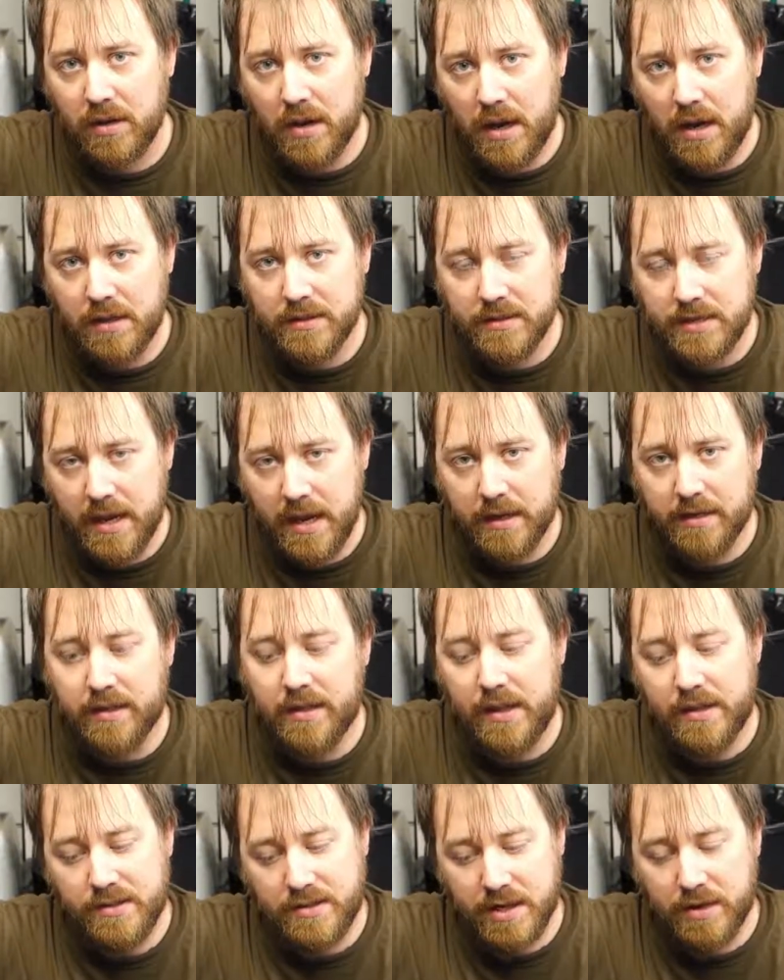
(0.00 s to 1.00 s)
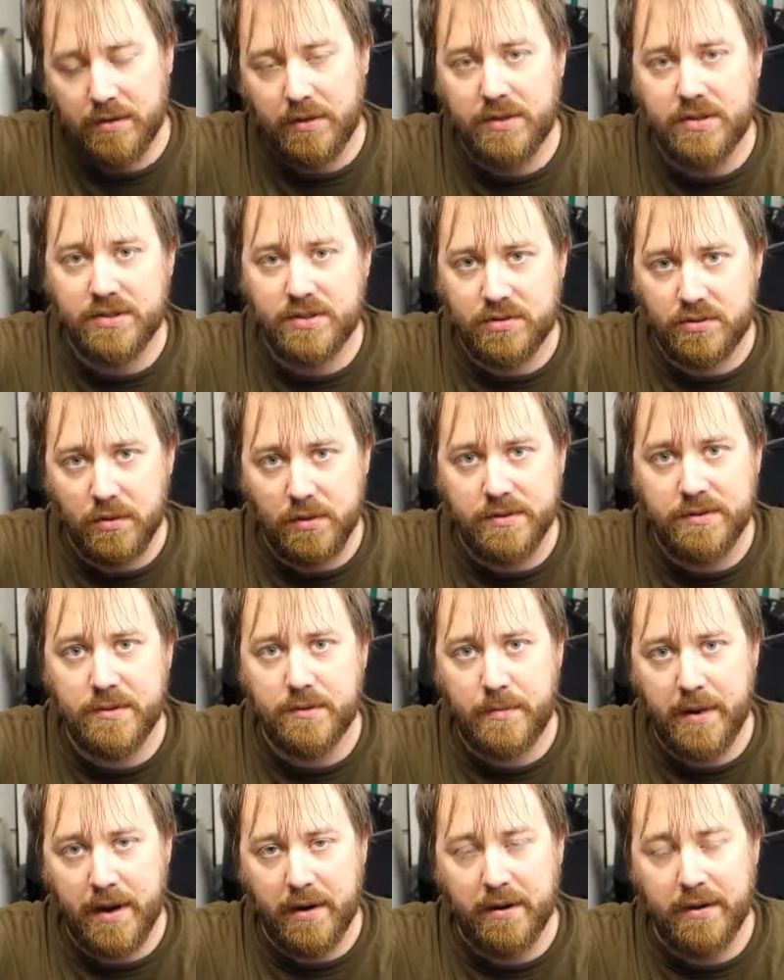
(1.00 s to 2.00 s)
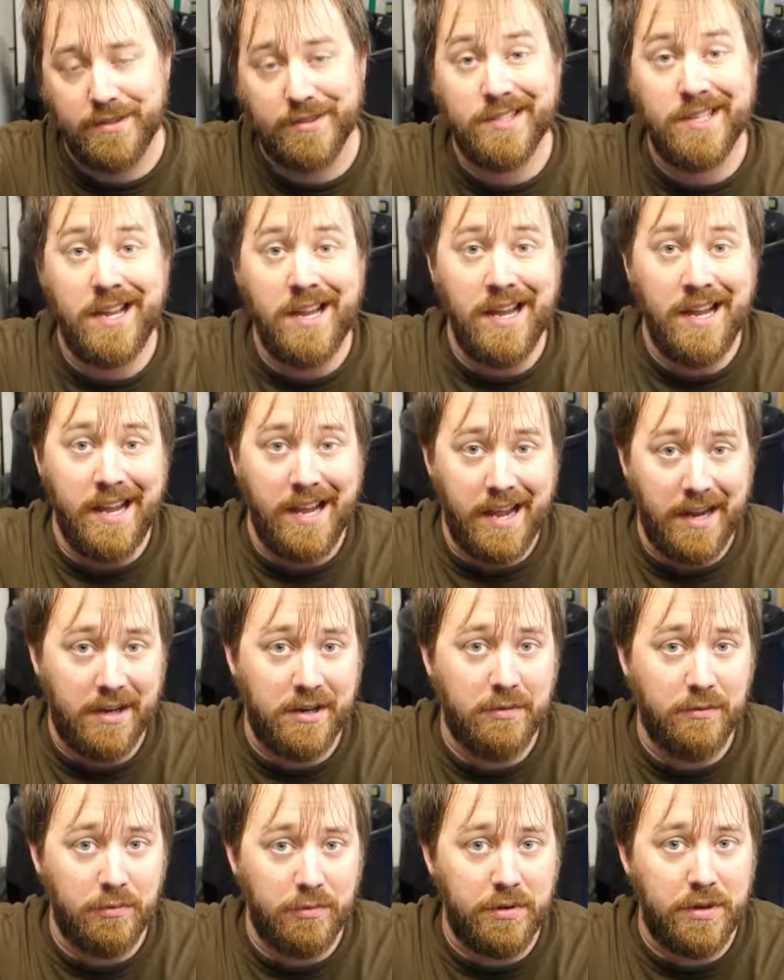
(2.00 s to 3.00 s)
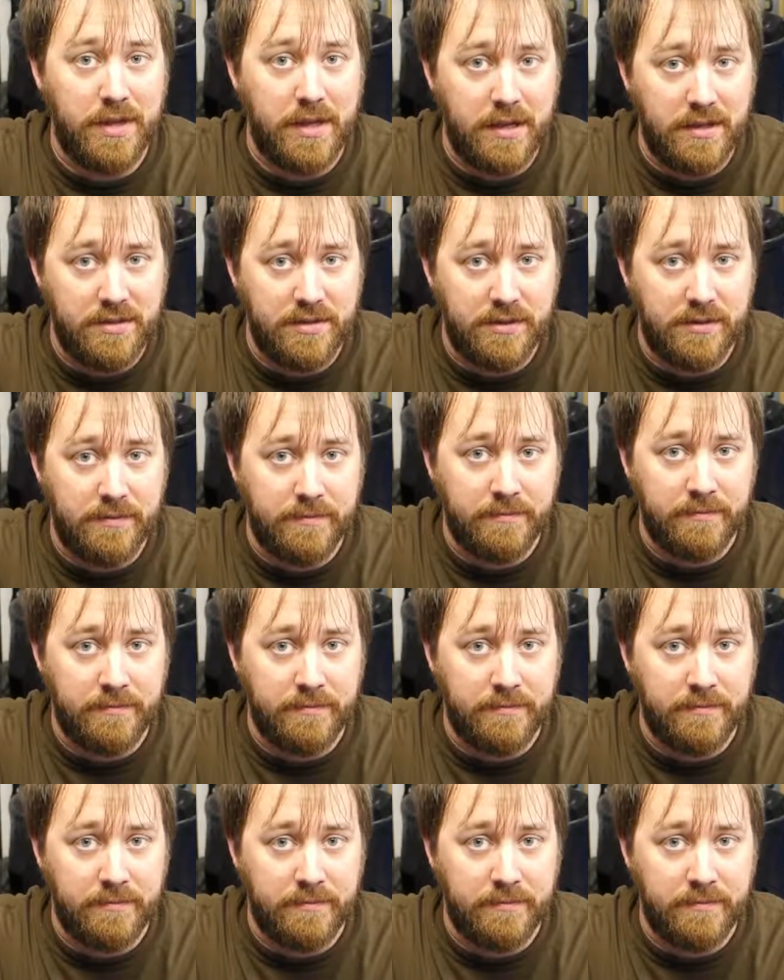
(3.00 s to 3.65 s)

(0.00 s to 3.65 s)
contact that generally destroys the bearings and can ruin the engine.